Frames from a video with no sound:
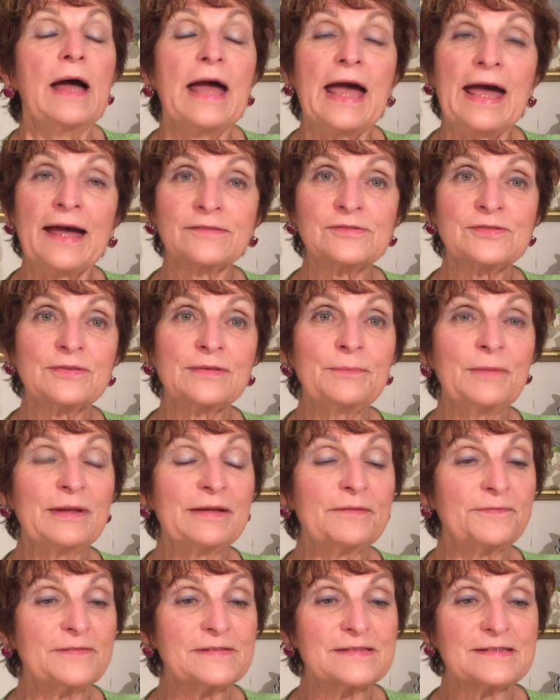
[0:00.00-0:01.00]
Actually,
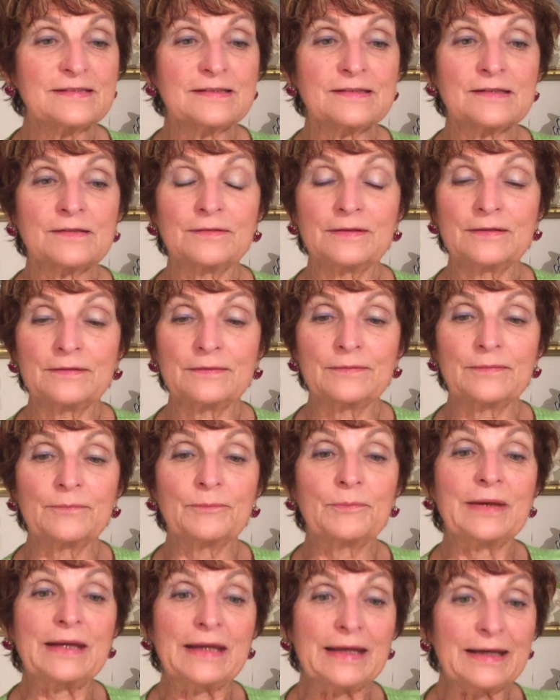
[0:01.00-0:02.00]
metaphysical
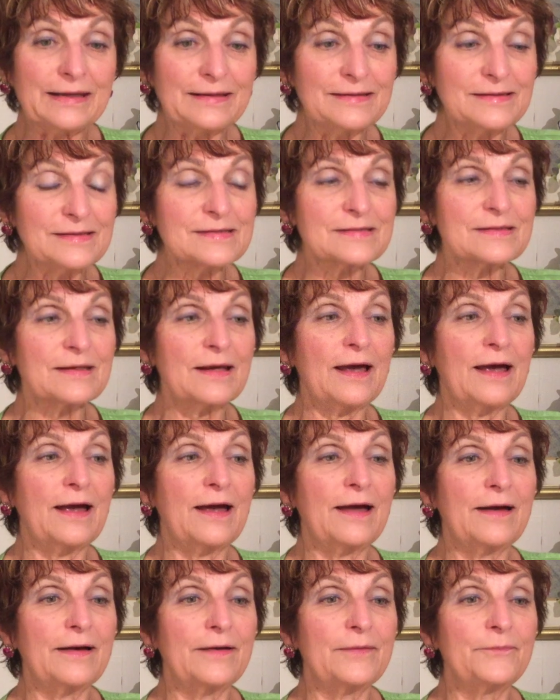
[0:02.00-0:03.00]
means,
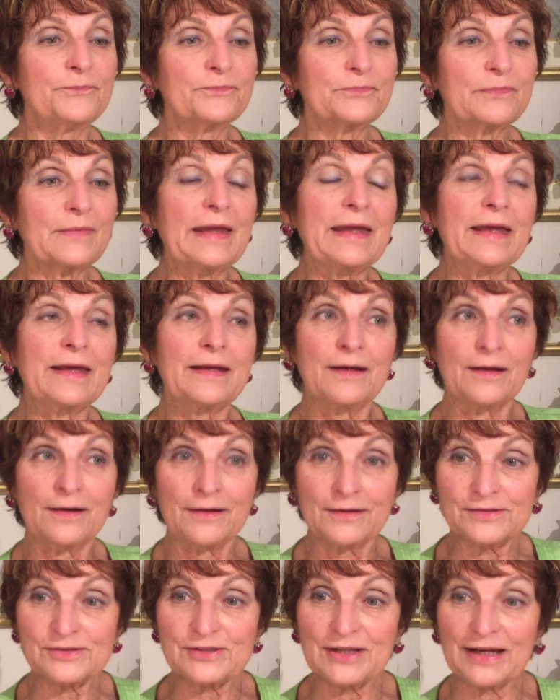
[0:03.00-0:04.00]
in
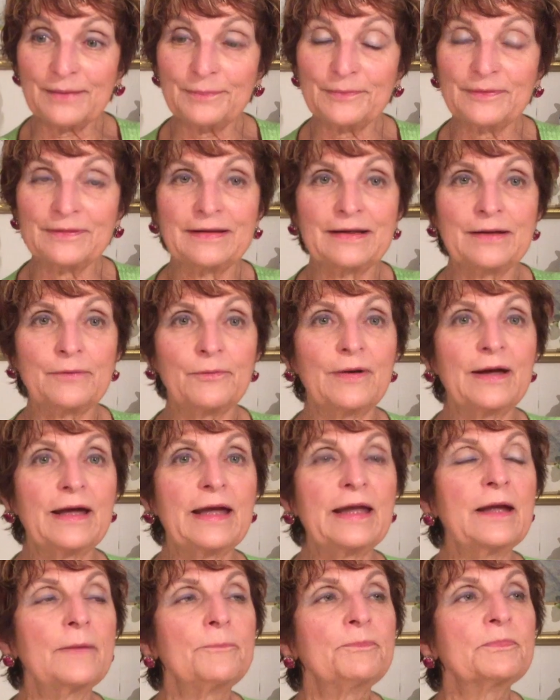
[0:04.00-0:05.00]
our chapel
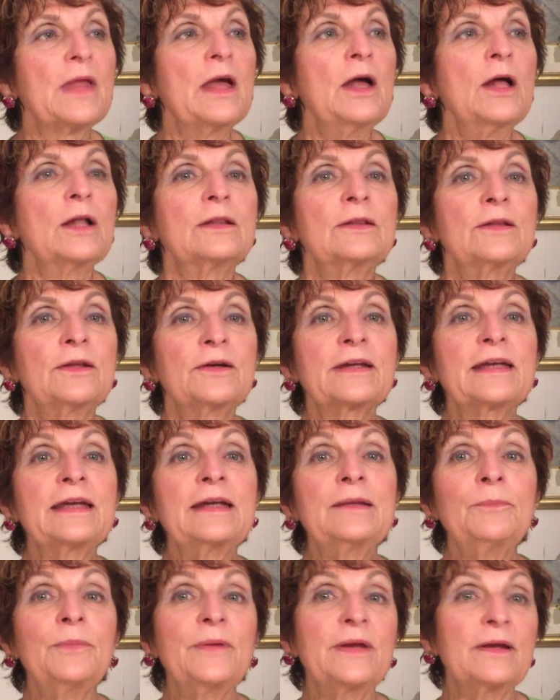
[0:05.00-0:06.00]
anyway,
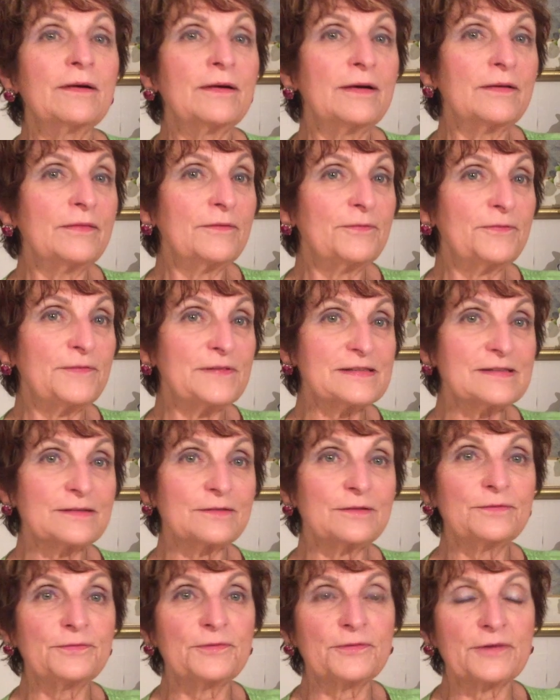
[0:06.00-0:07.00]
looking beyond the
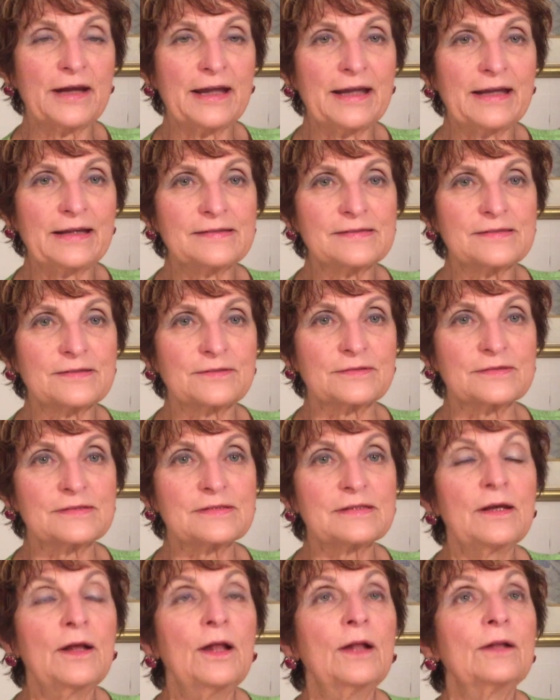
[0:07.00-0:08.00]
physical for
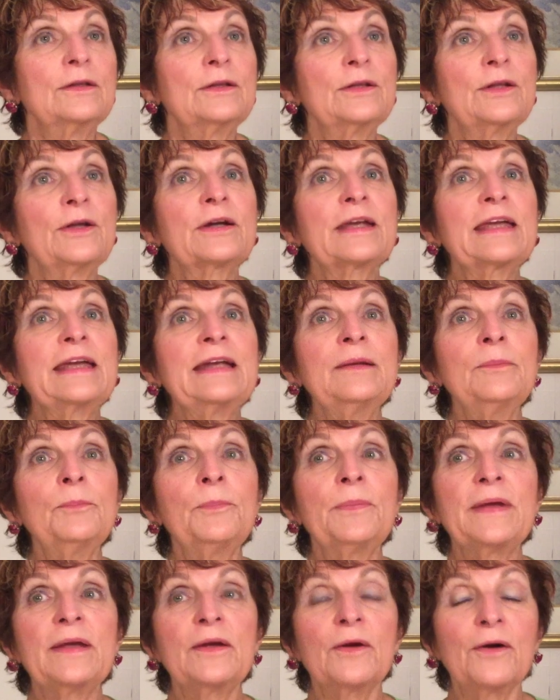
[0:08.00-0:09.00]
answers, looking
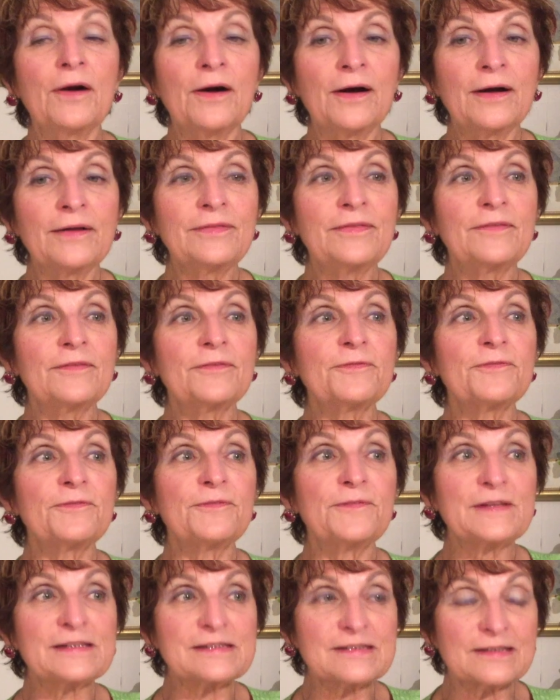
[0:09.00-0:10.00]
beyond the
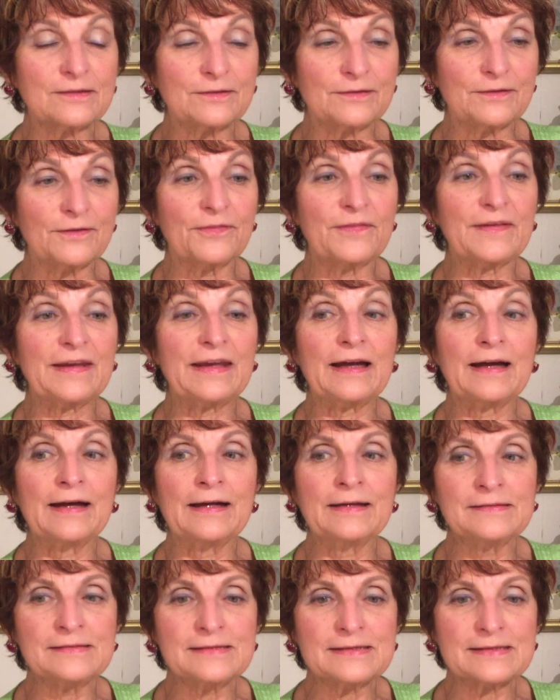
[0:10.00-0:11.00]
physical, the
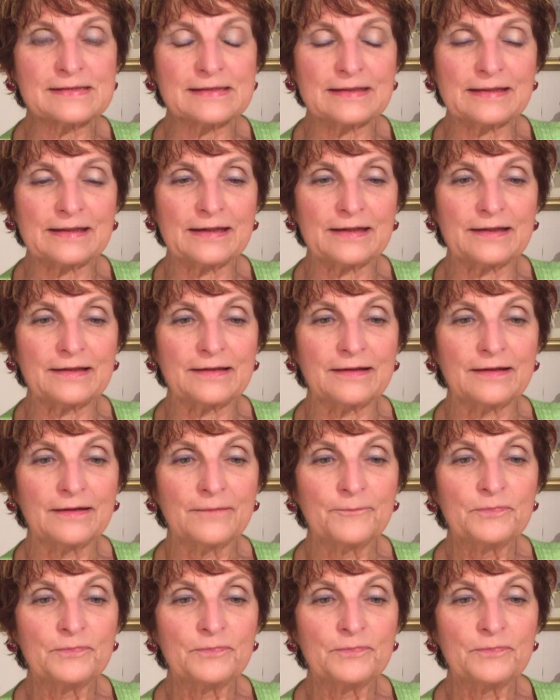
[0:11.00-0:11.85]
unseen,